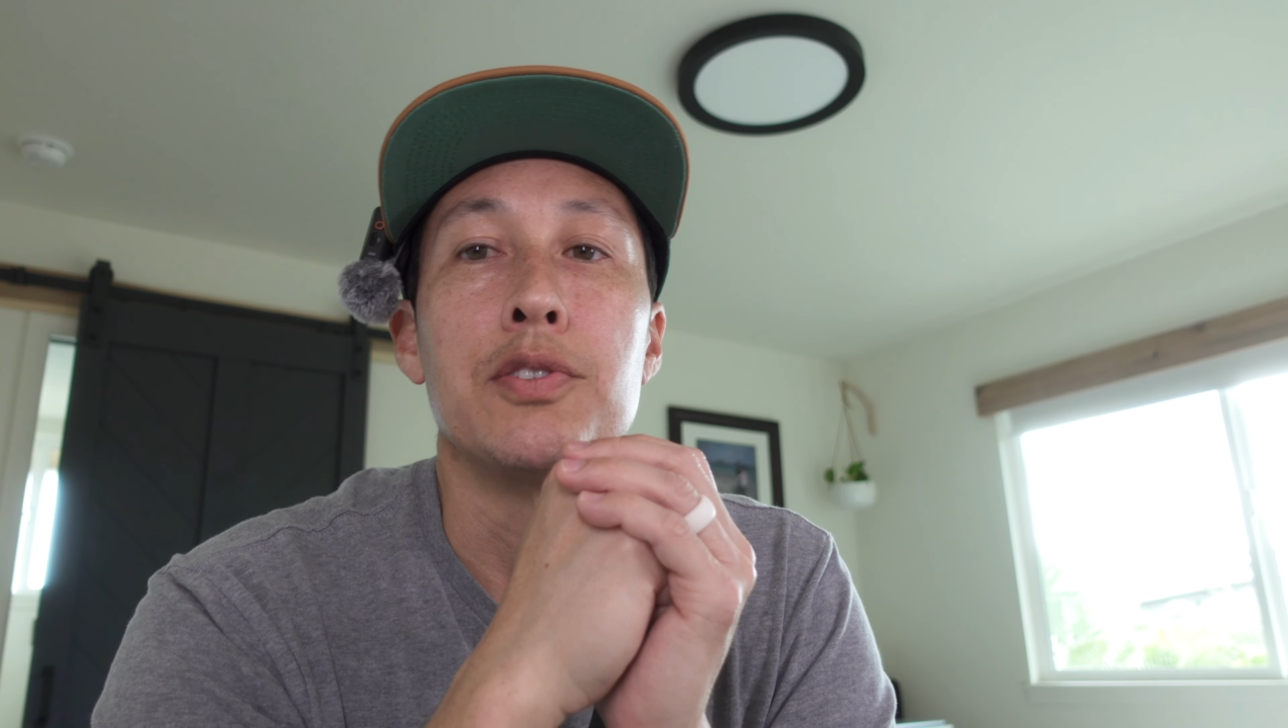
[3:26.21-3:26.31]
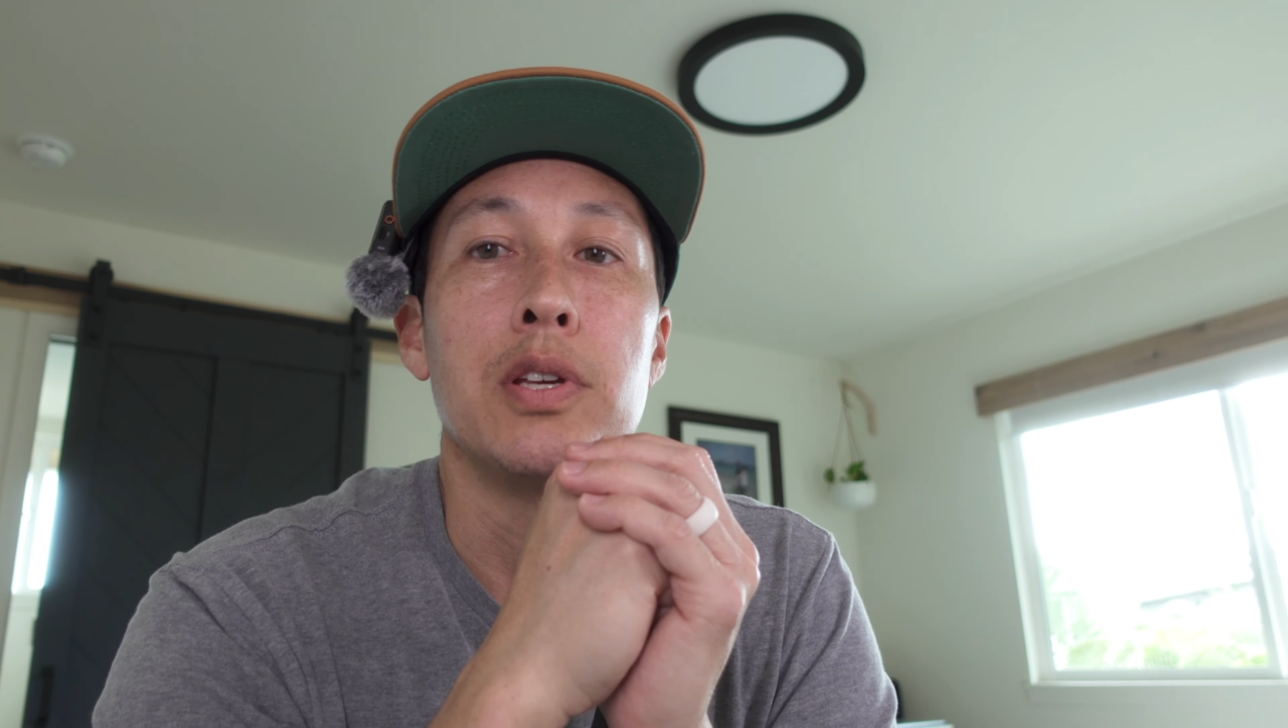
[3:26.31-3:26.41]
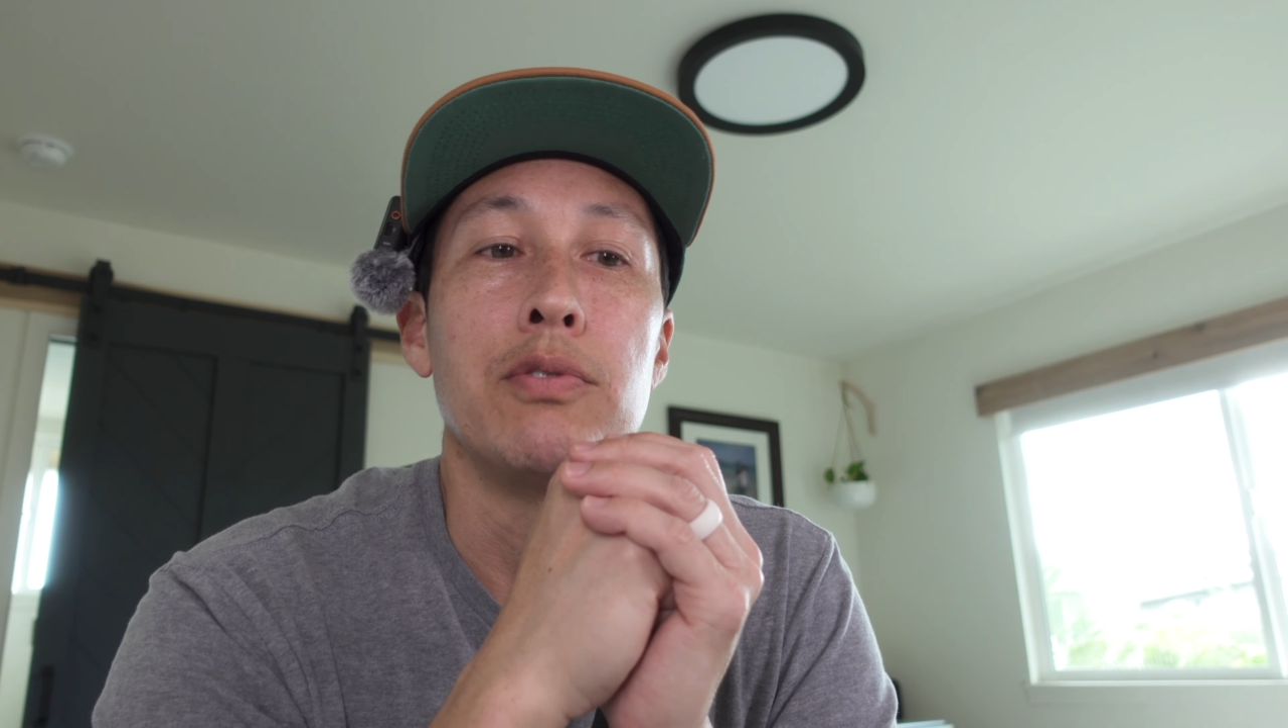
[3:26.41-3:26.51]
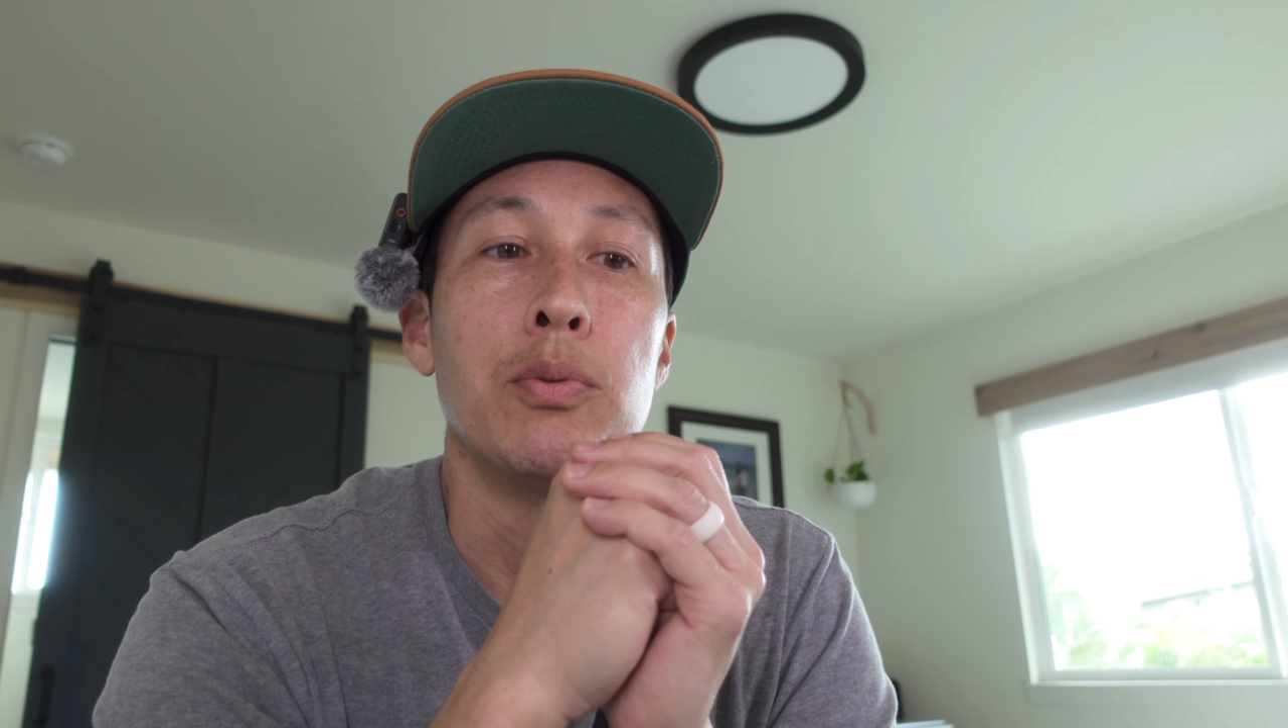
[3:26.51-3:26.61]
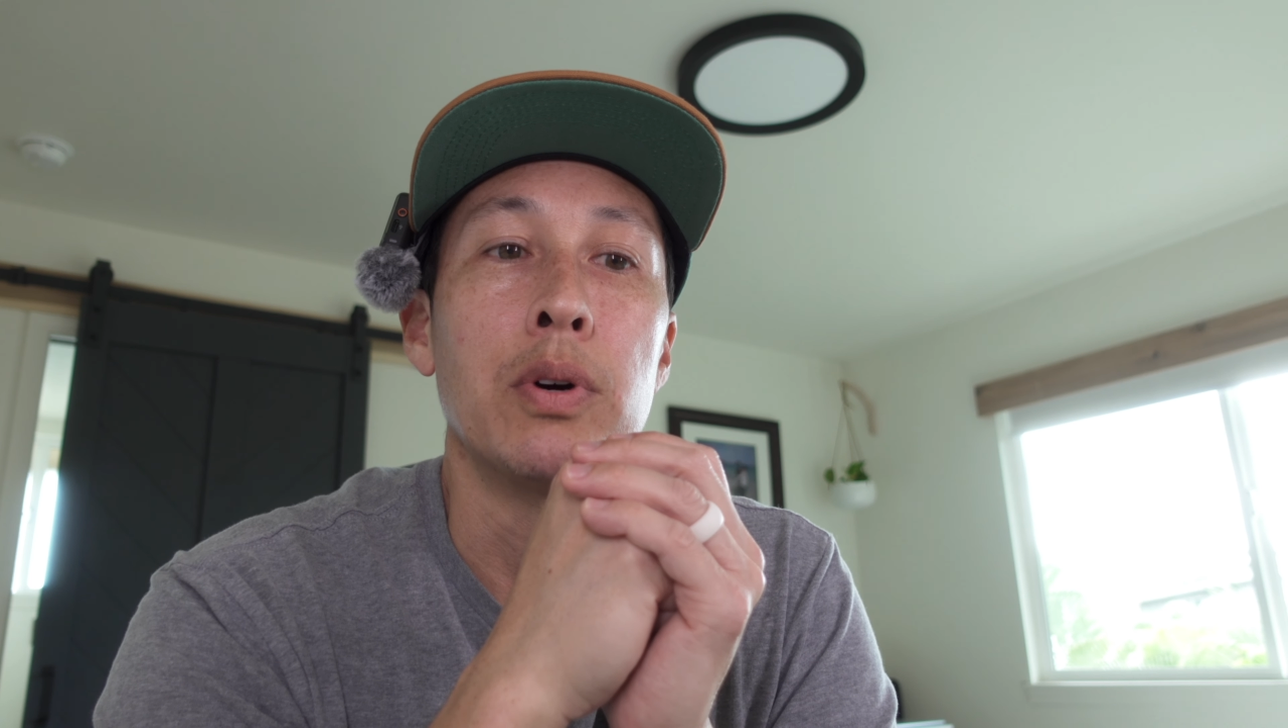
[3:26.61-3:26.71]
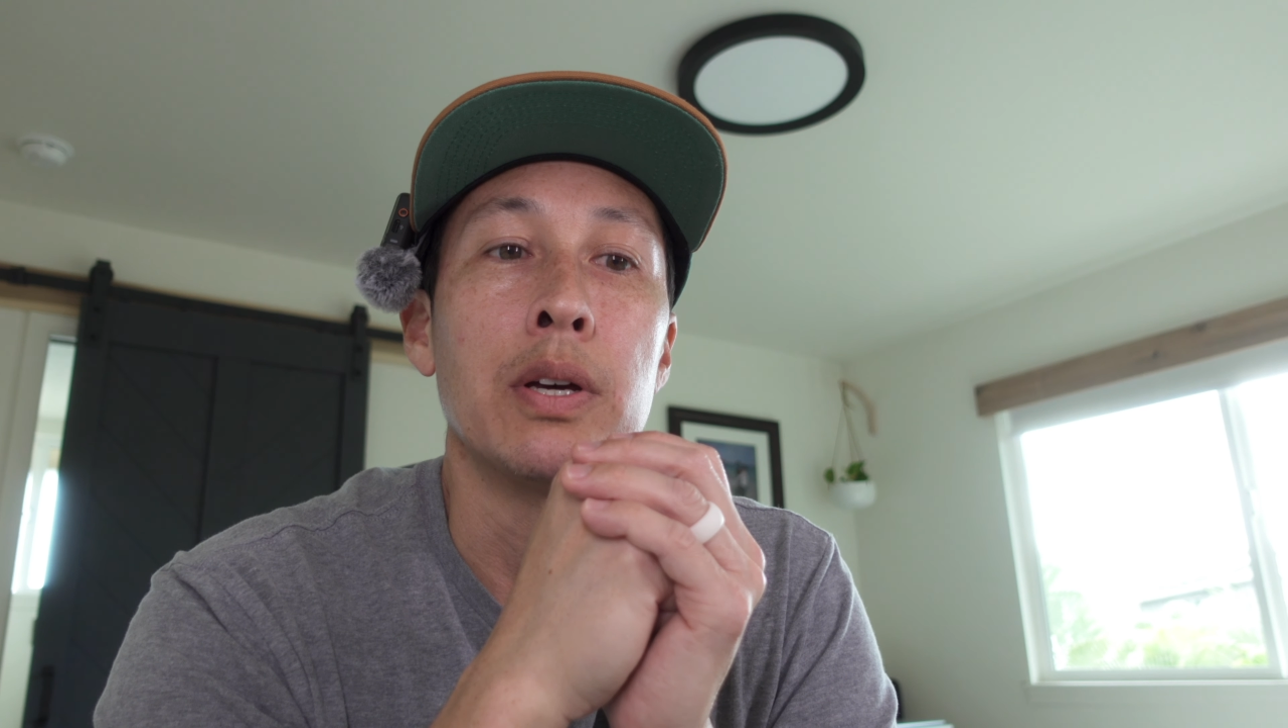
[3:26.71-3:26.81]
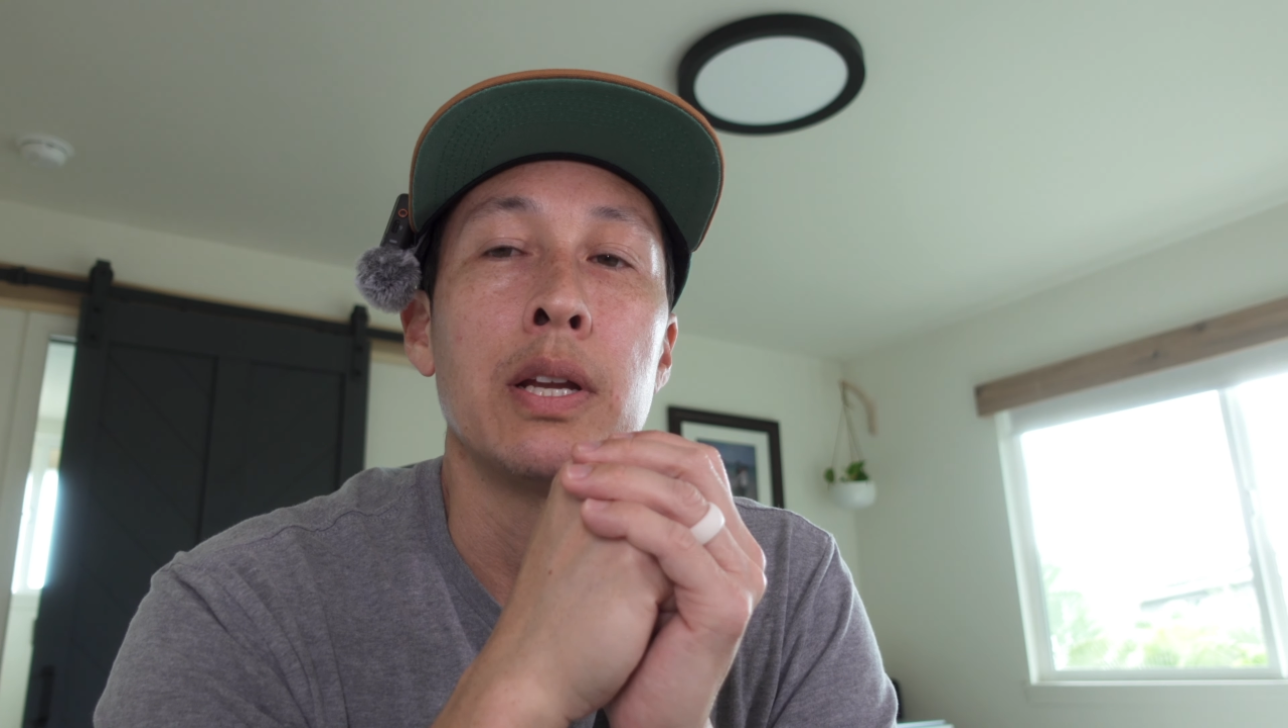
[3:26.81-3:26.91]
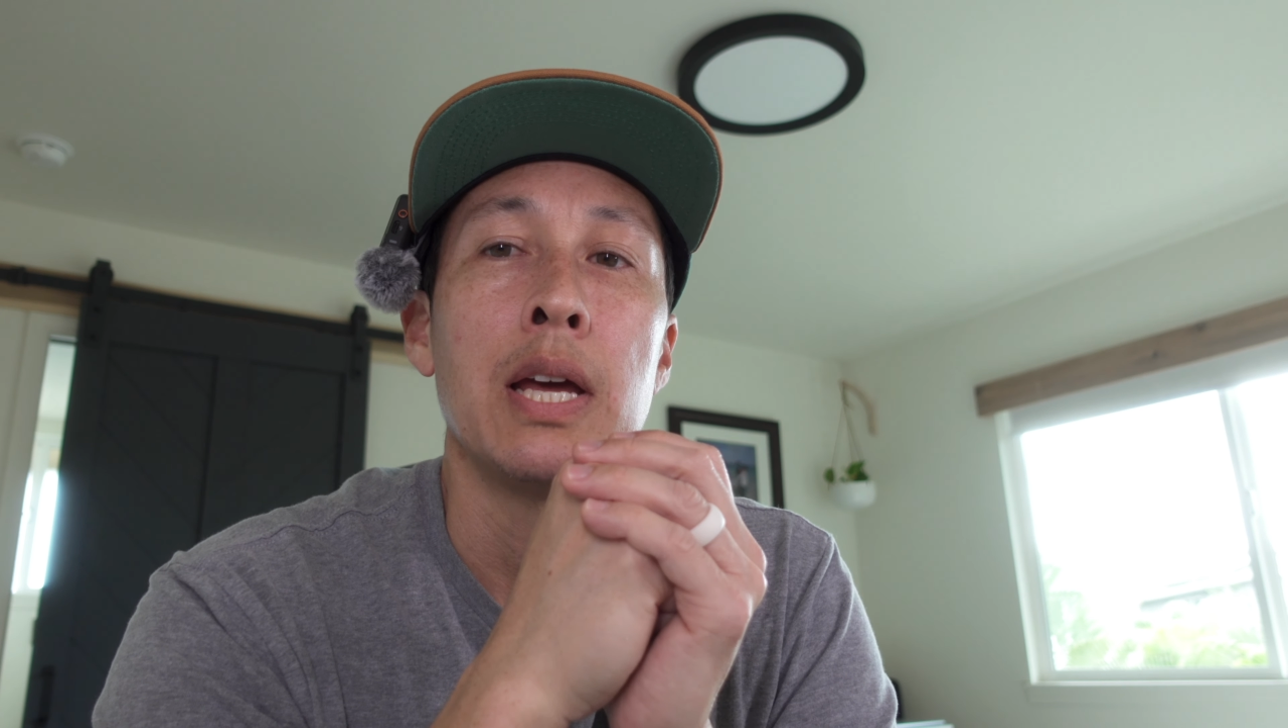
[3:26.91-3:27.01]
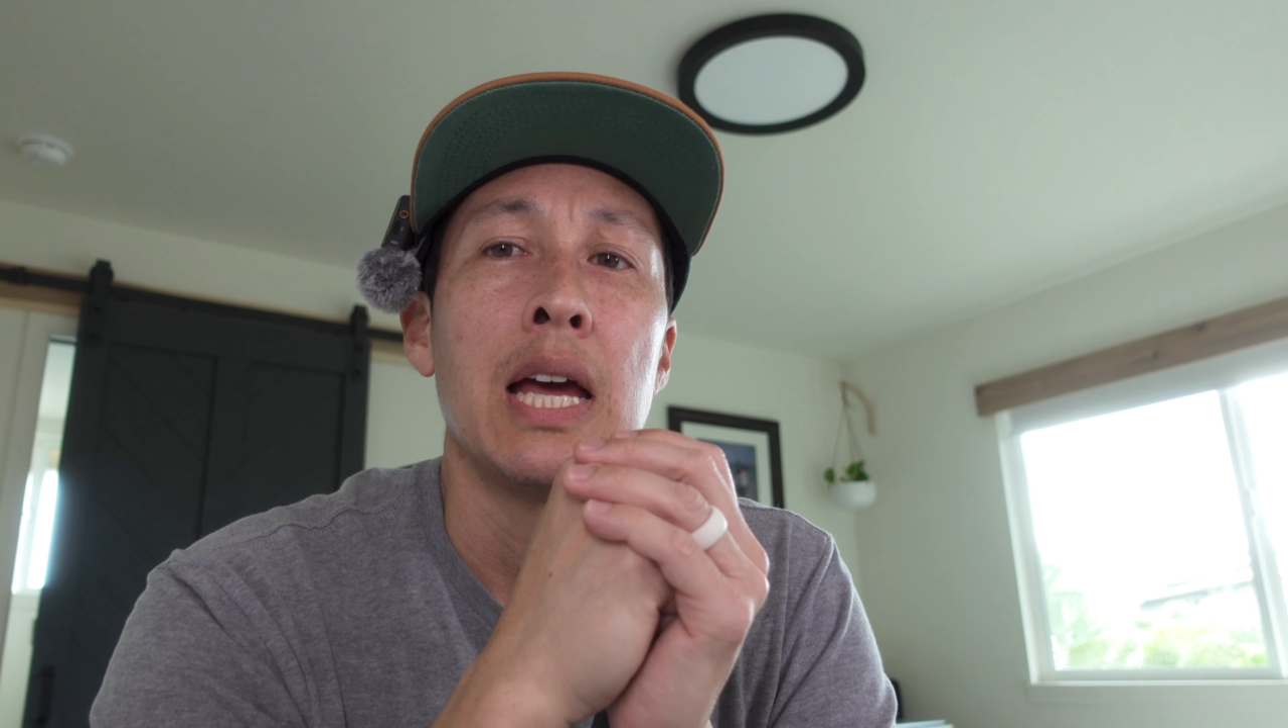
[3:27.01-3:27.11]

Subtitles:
ZV-1.